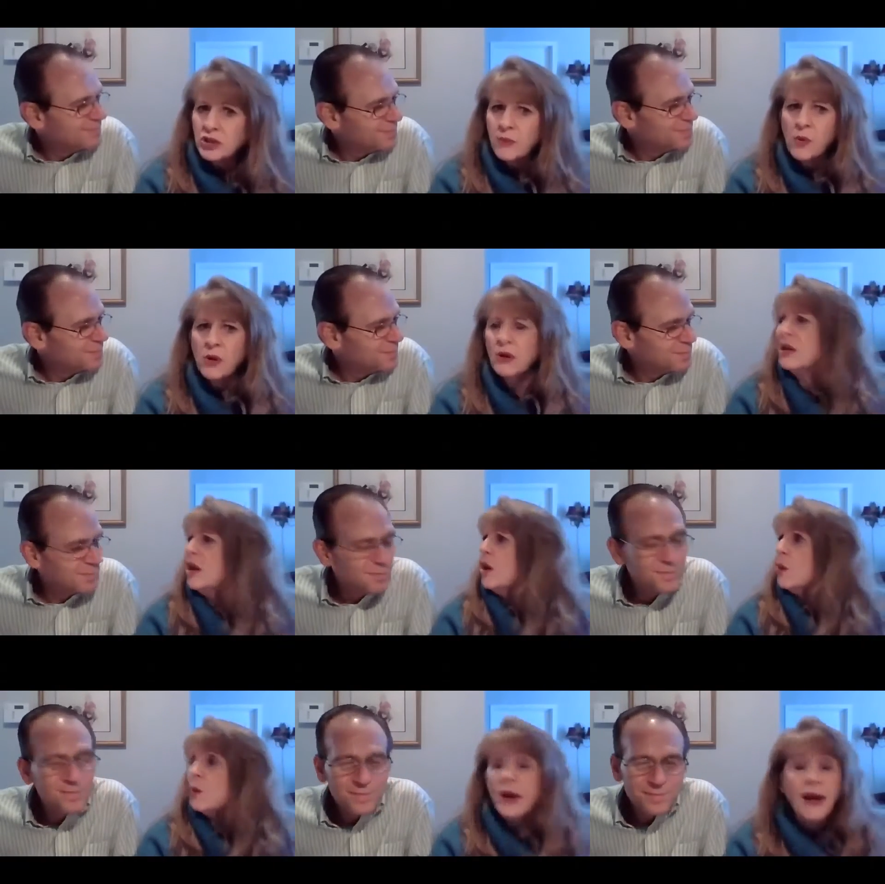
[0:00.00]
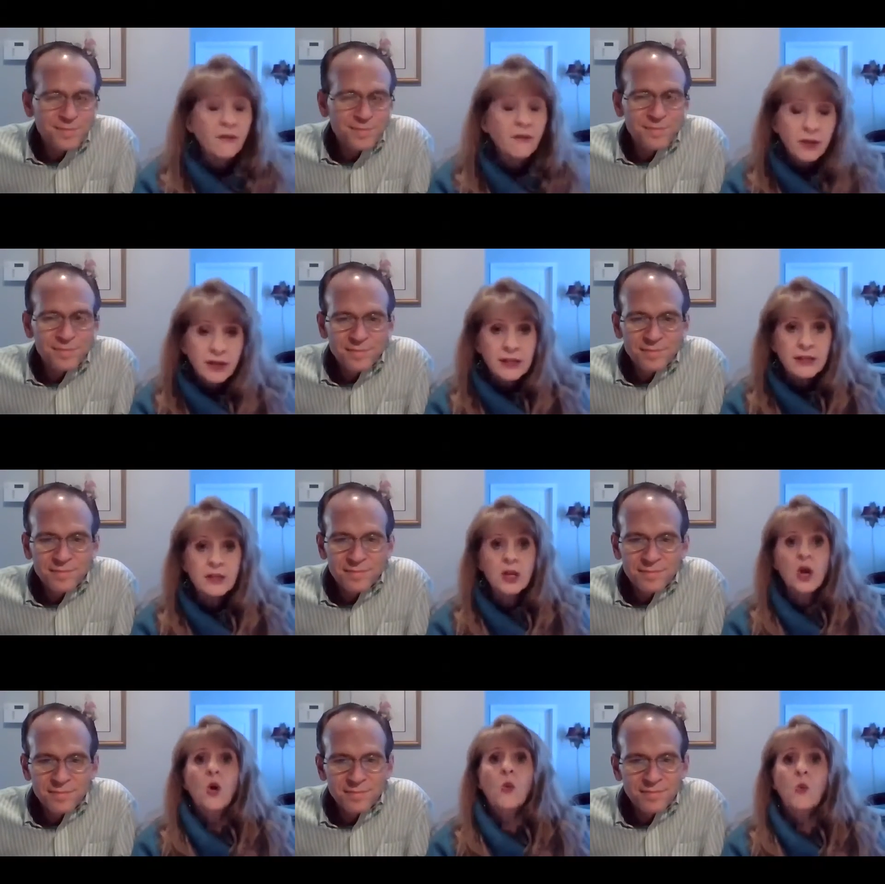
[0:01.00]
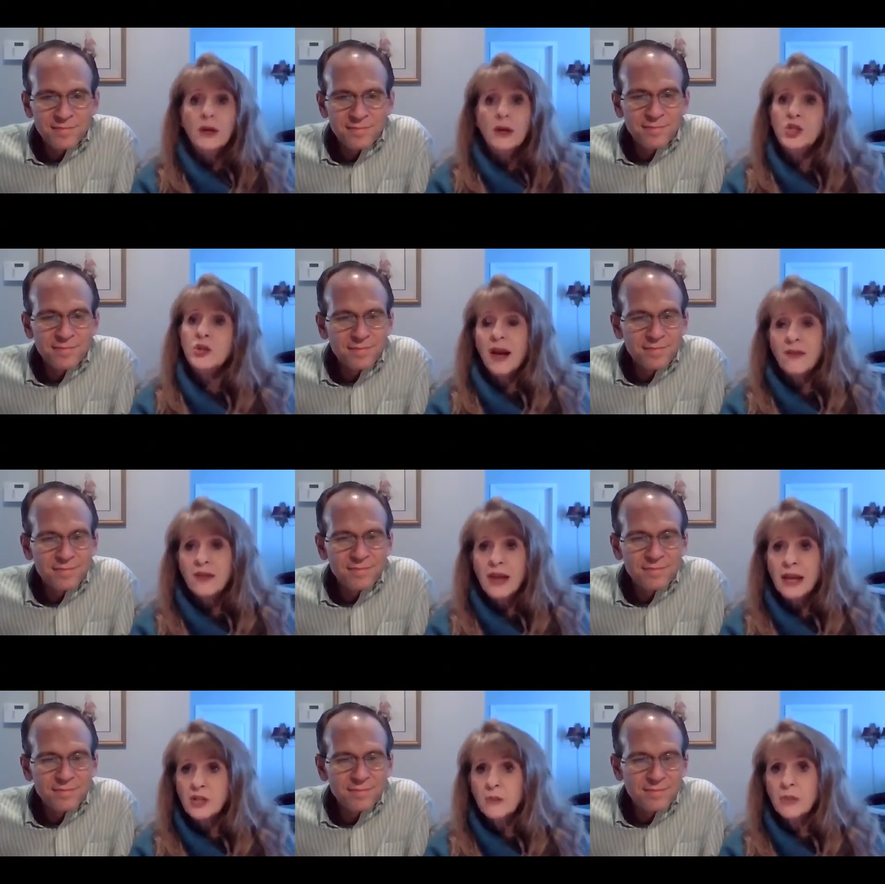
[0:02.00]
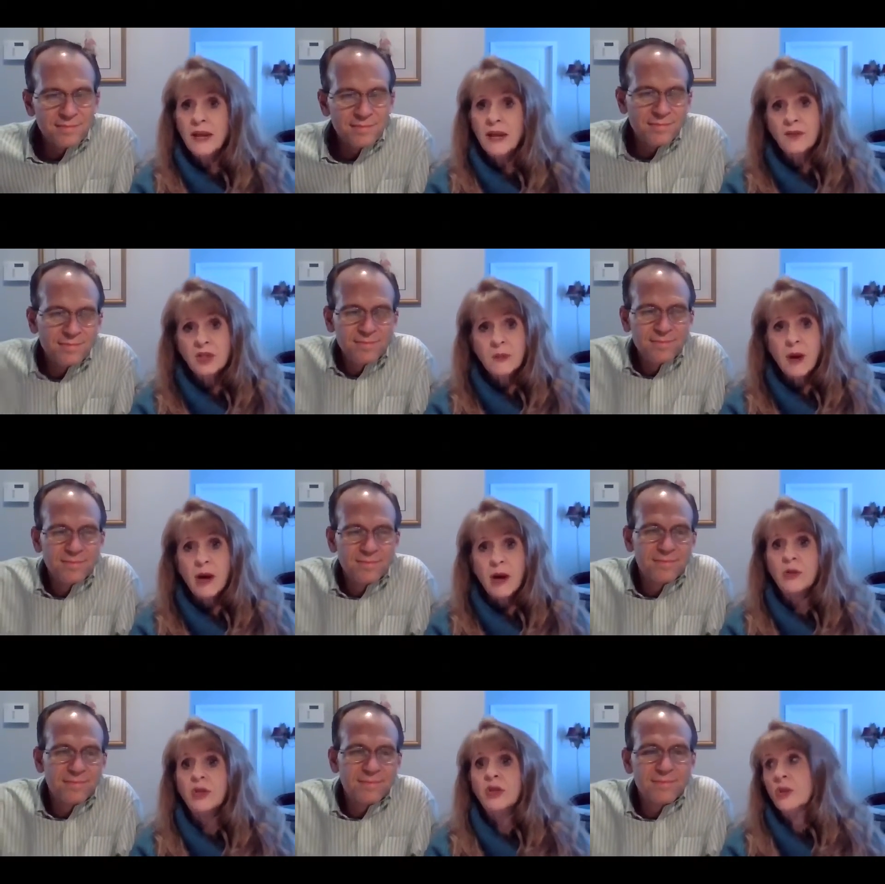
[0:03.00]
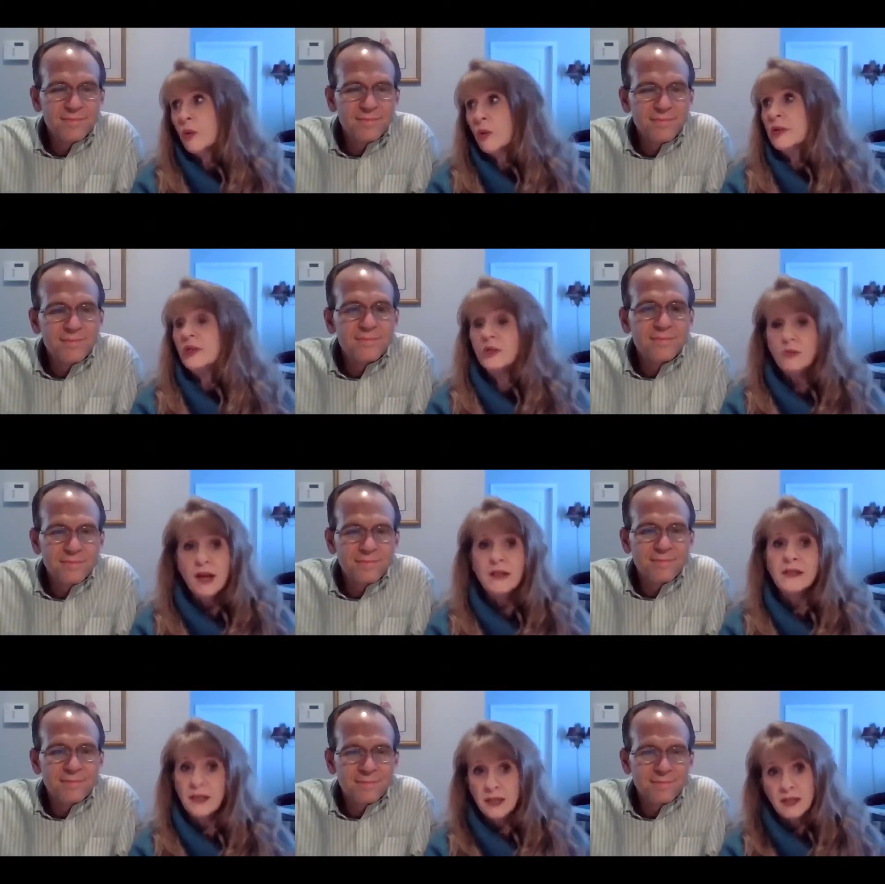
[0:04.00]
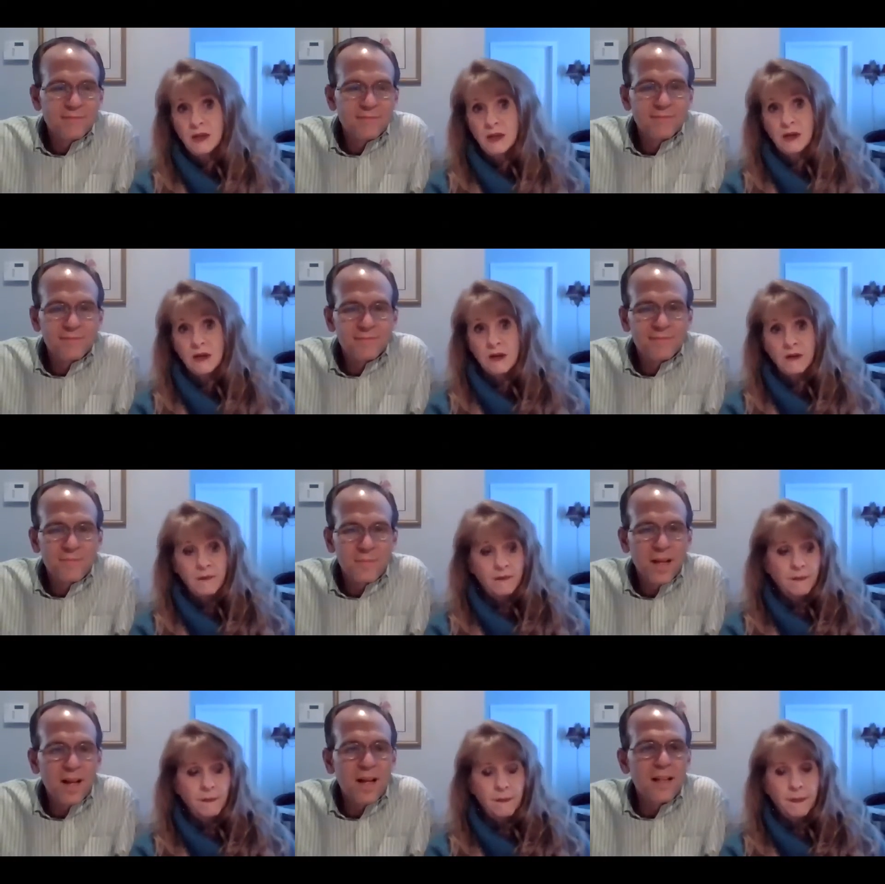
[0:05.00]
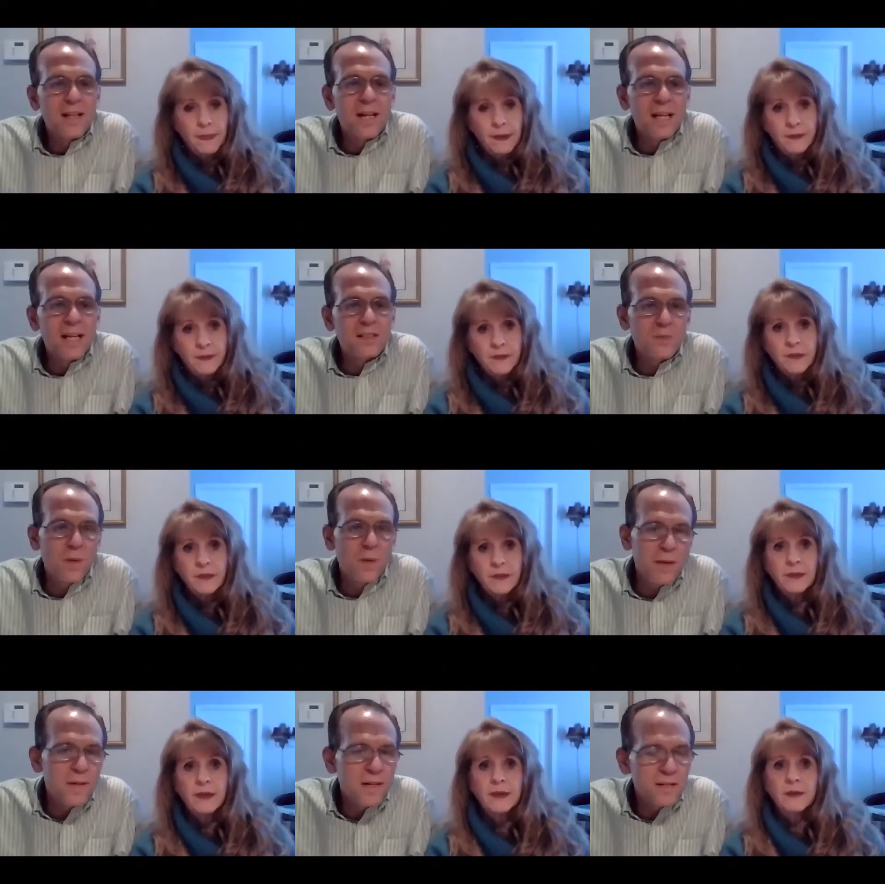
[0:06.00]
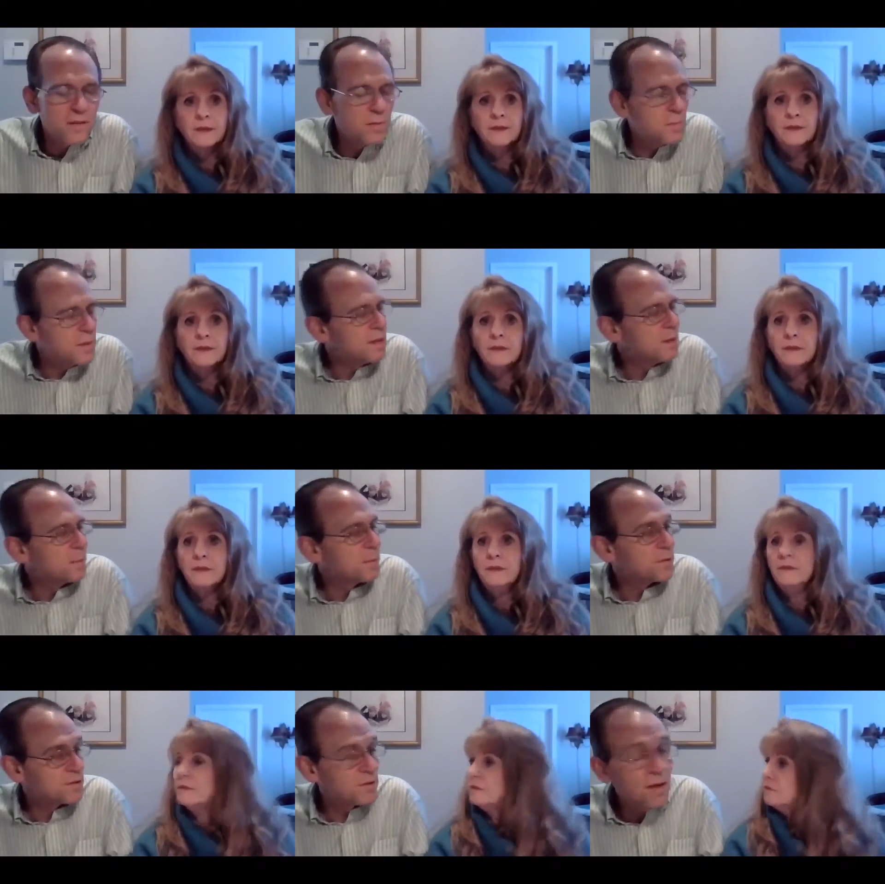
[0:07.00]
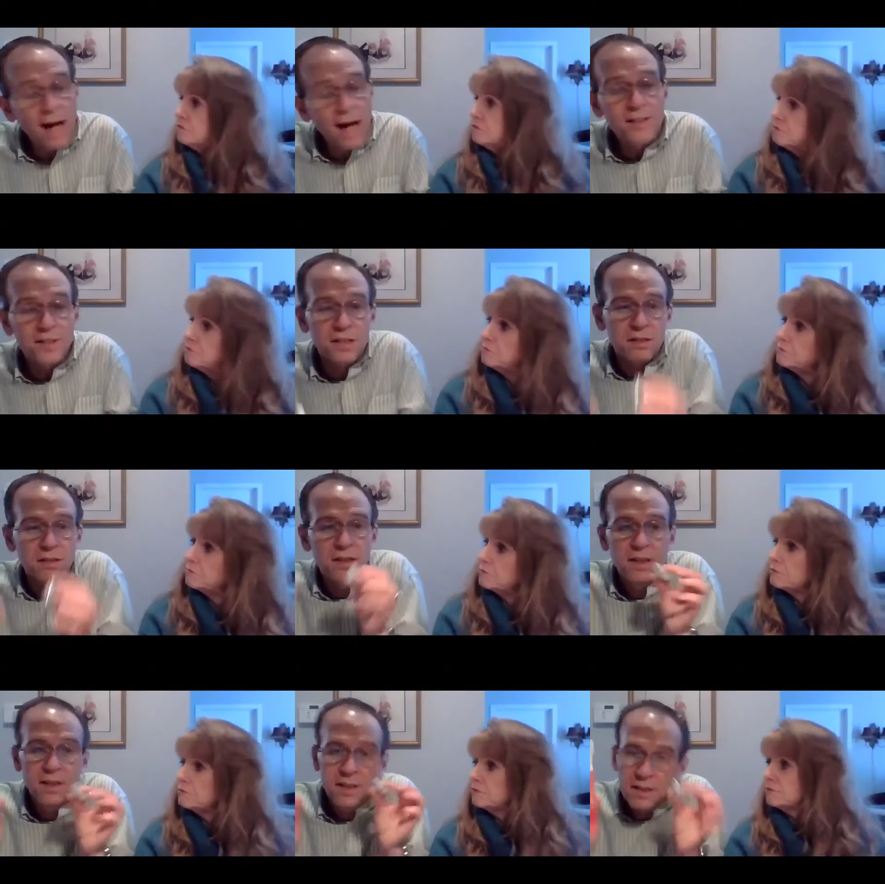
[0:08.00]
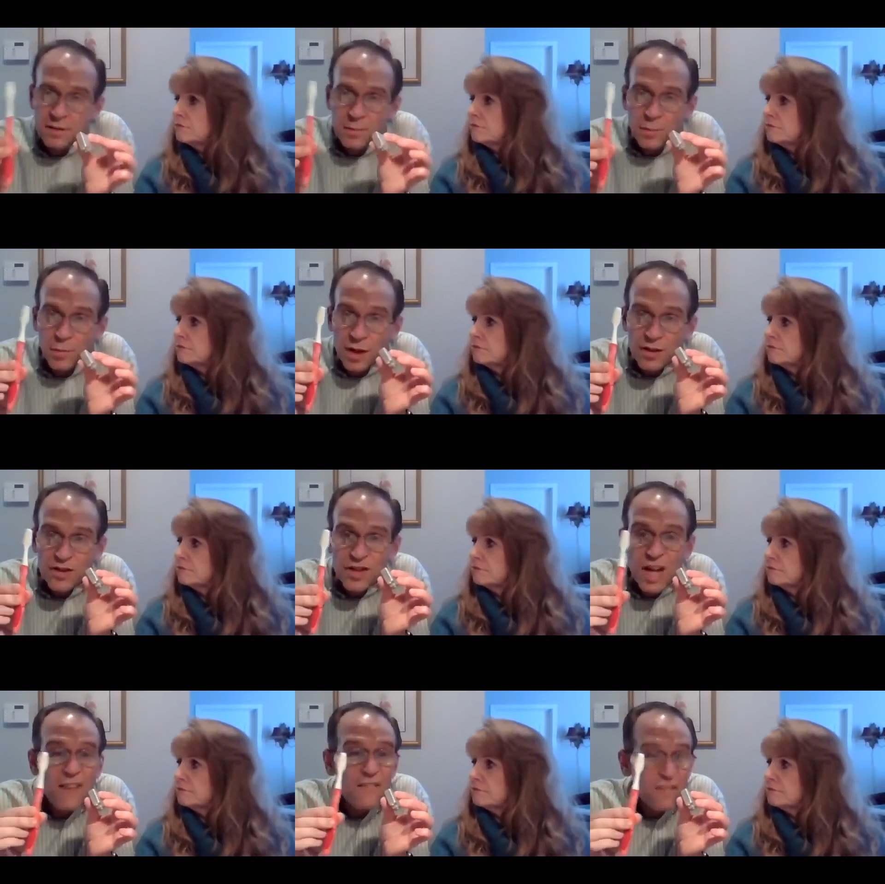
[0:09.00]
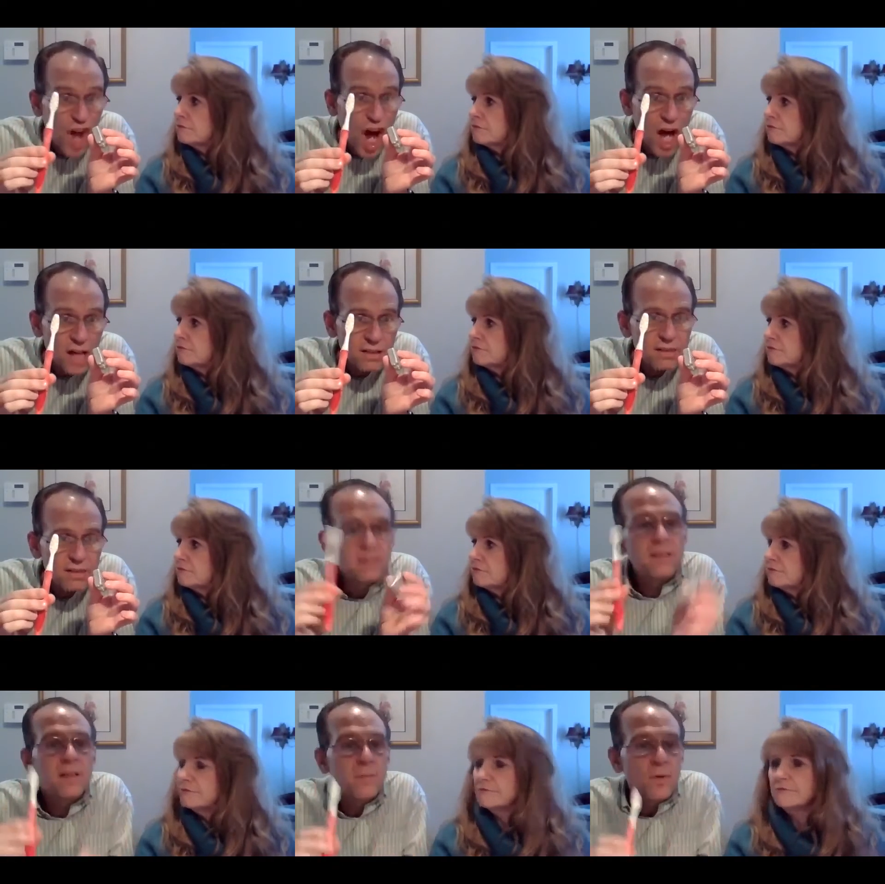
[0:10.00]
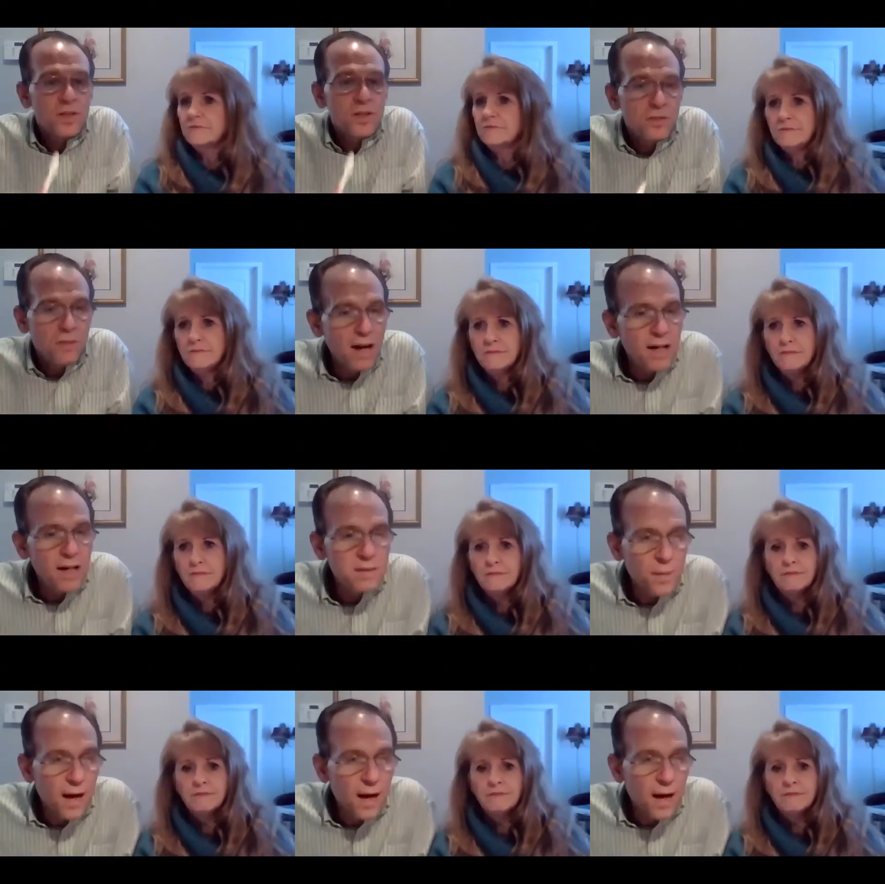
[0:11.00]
Speaker 1: support, whatever it is. Once you have an action plan for tomorrow, you're going to rest easier.
Speaker 2: Okay, the next 20 minutes would be your personal hygiene. Brush and floss, moisturize,